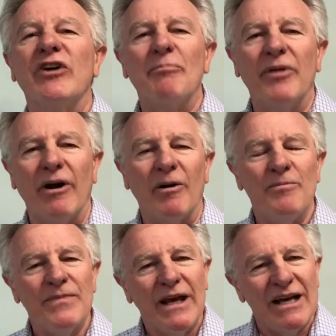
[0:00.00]
up there?"
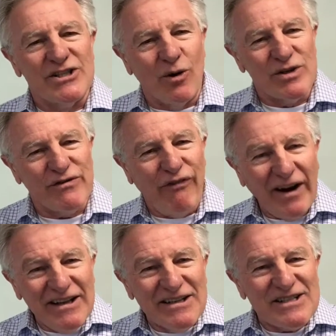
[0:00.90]
So as
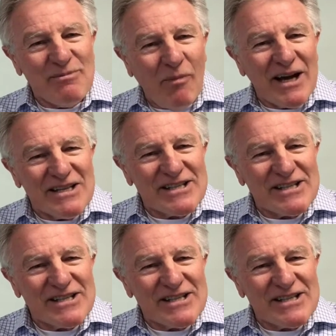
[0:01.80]
funny as it might